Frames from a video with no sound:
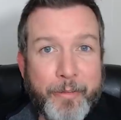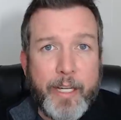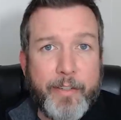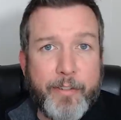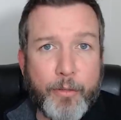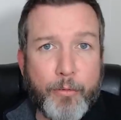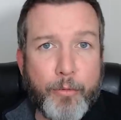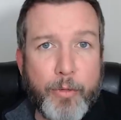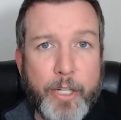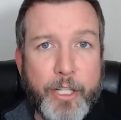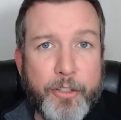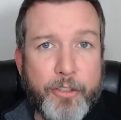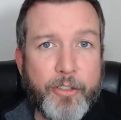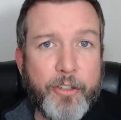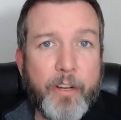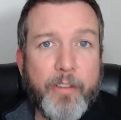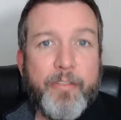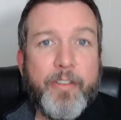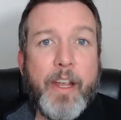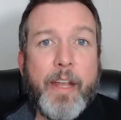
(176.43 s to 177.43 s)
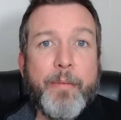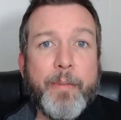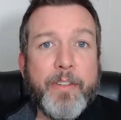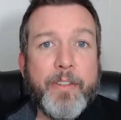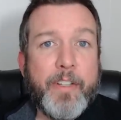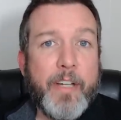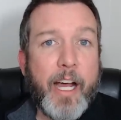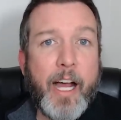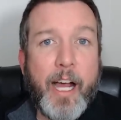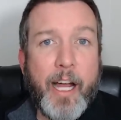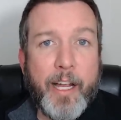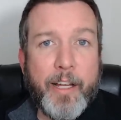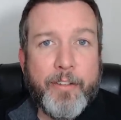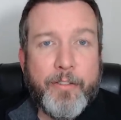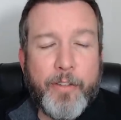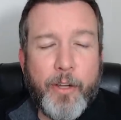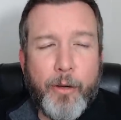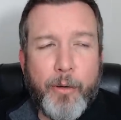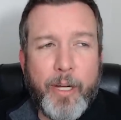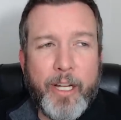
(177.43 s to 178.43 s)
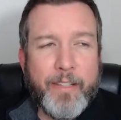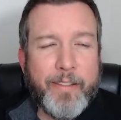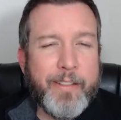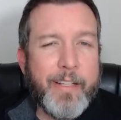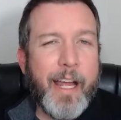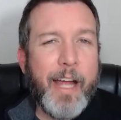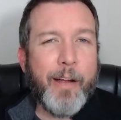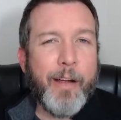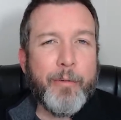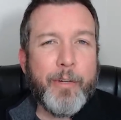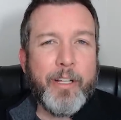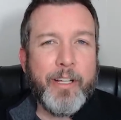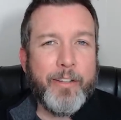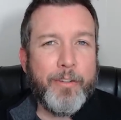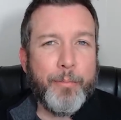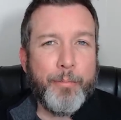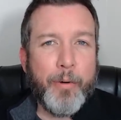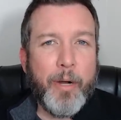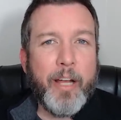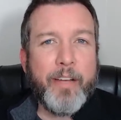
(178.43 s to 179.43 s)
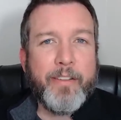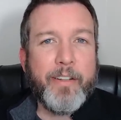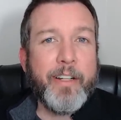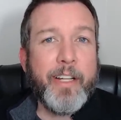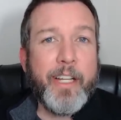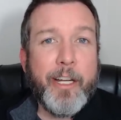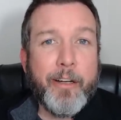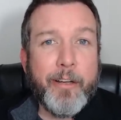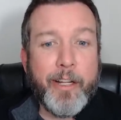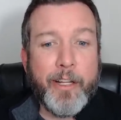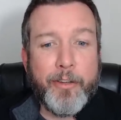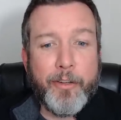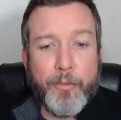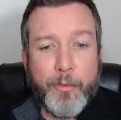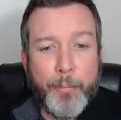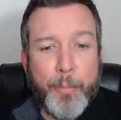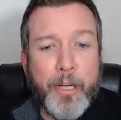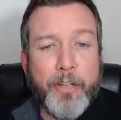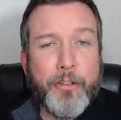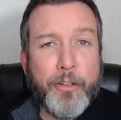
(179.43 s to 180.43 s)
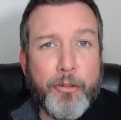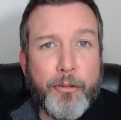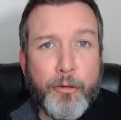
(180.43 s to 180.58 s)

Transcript: He's a rich, famous guy, so it's not really surprising to hear that there's a bunch of